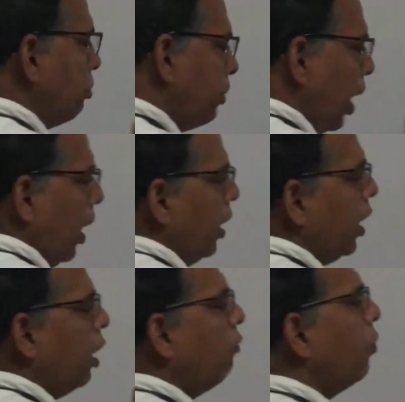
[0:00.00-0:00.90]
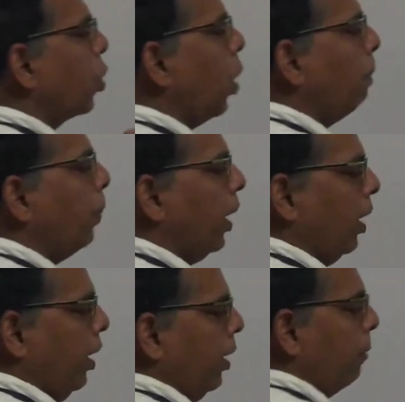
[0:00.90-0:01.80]
Then if you
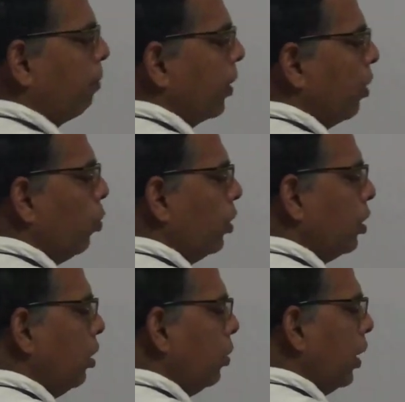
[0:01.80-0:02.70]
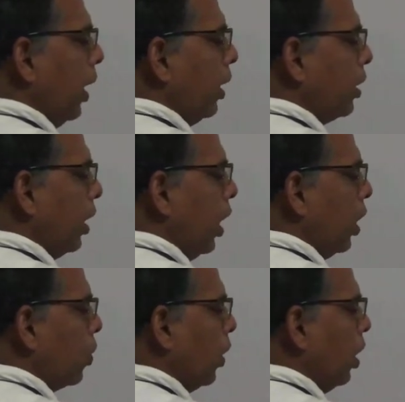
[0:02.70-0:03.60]
compare, what will you get? A
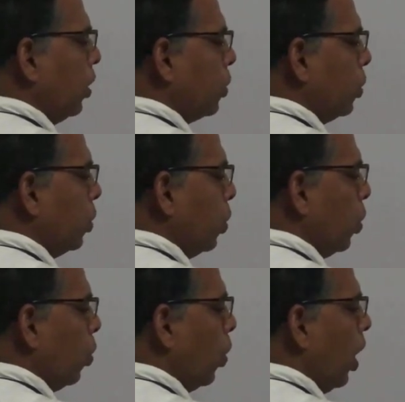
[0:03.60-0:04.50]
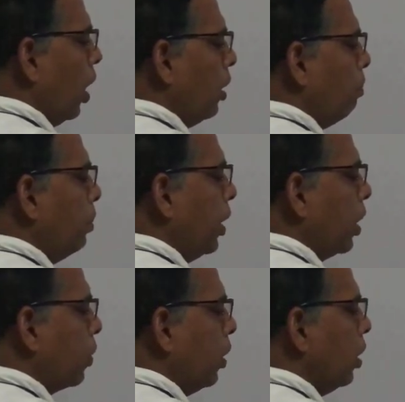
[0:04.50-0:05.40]
equal to 1, b
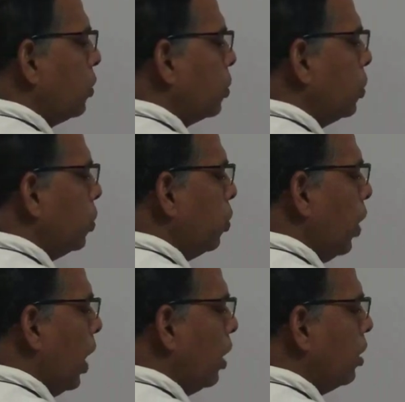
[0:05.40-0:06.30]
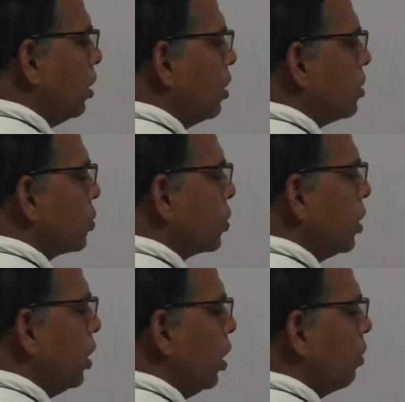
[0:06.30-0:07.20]
equal to 1,
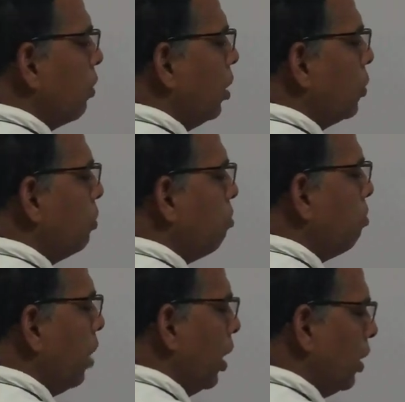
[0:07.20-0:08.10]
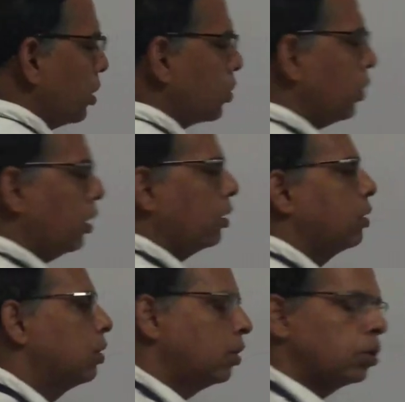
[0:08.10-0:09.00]
c equal to minus 1.
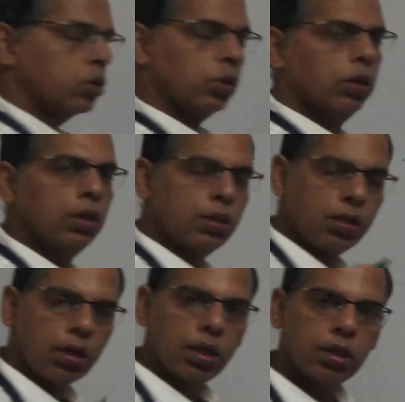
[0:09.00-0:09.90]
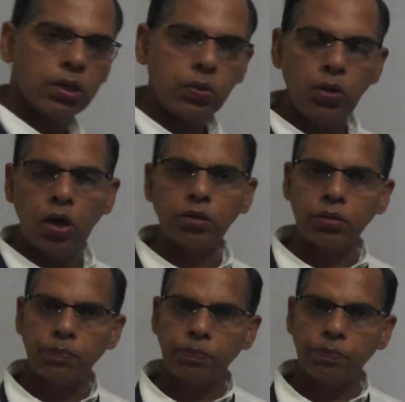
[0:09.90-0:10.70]
So these are the things you got.